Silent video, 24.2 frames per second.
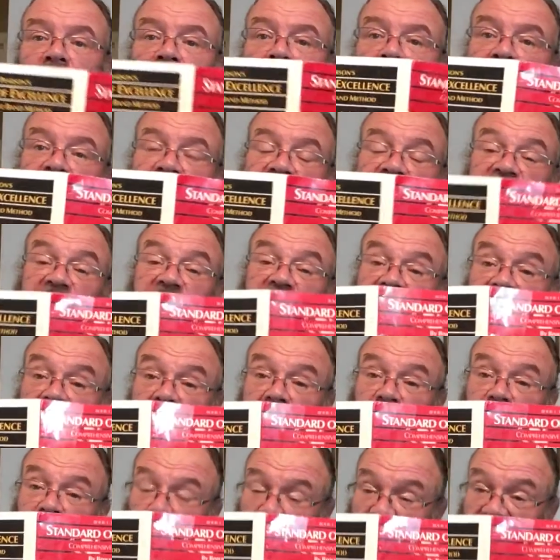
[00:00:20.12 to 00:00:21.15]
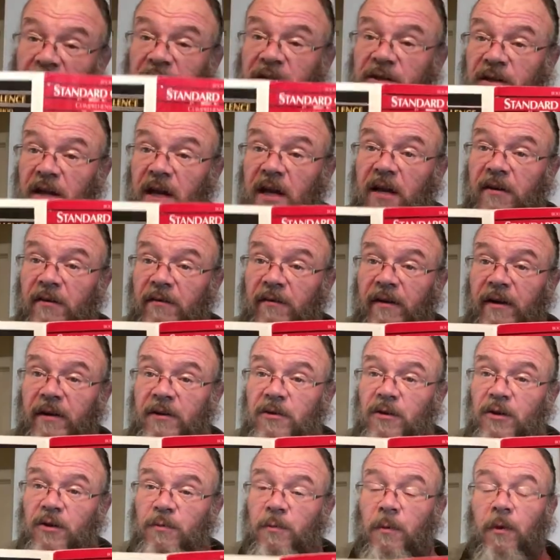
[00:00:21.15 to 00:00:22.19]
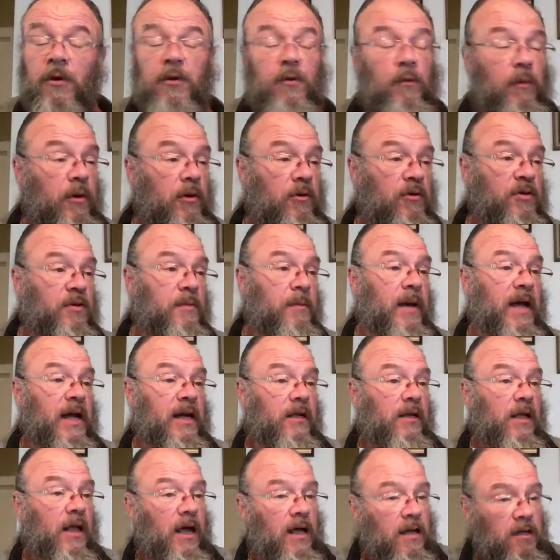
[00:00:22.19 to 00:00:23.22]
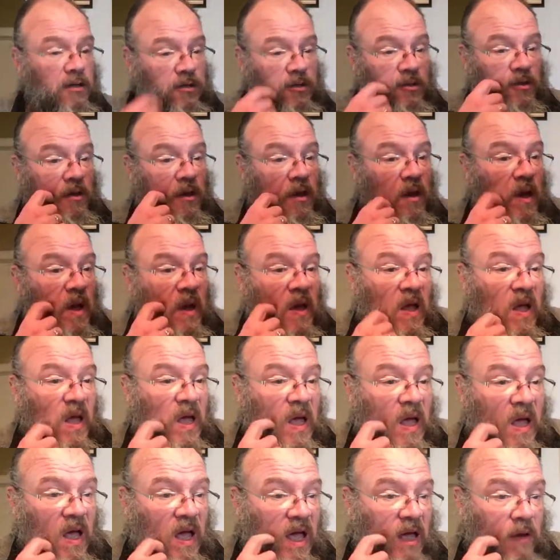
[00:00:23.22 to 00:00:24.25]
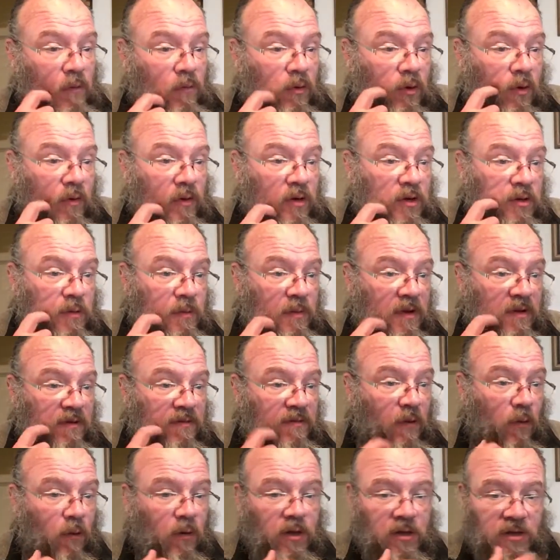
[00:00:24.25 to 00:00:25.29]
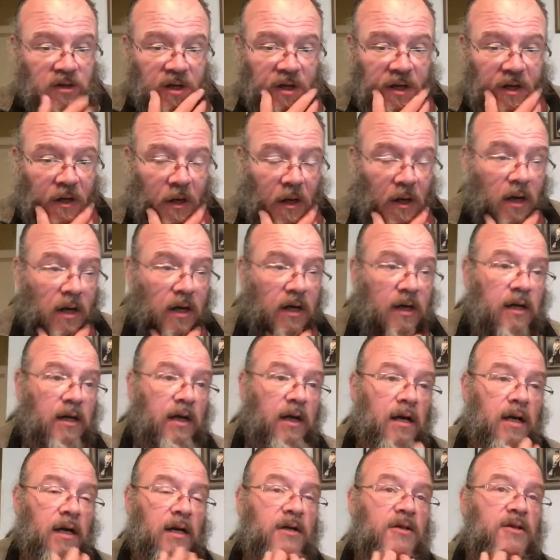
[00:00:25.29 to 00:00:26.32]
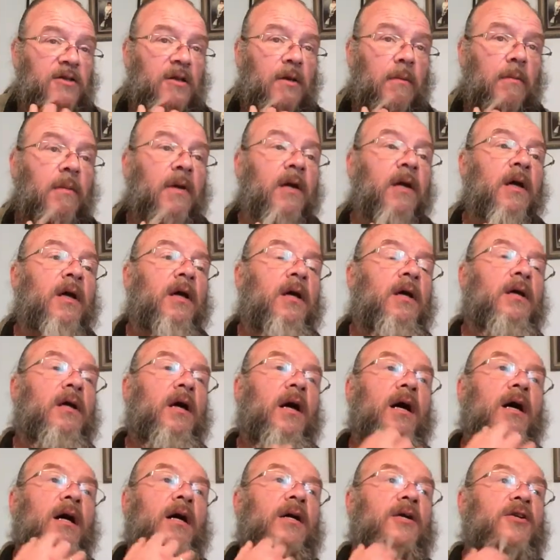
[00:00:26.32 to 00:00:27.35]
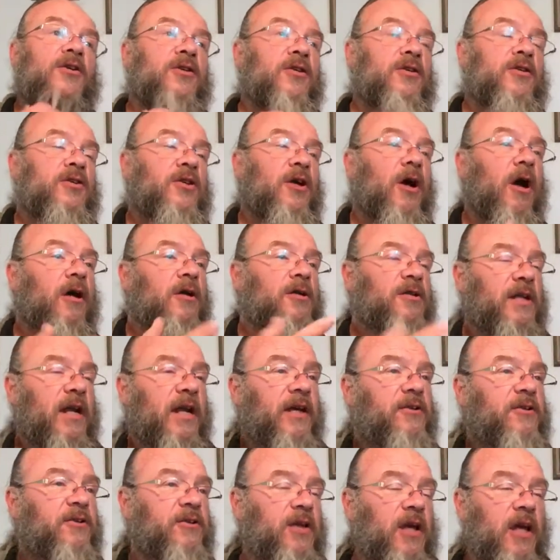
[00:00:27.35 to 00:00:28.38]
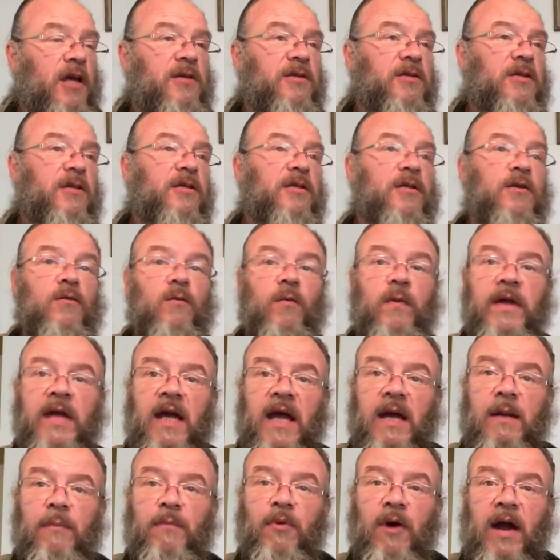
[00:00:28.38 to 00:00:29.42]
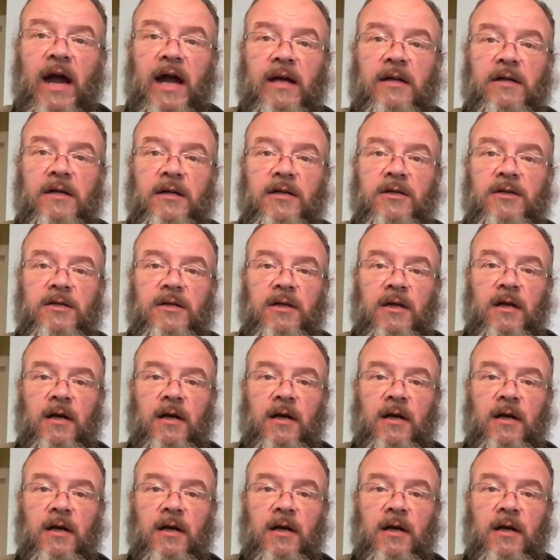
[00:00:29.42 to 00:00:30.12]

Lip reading: the Red Standard of Excellence book that we use in band class, and we're going to be focusing on some songs and exercises that we had practiced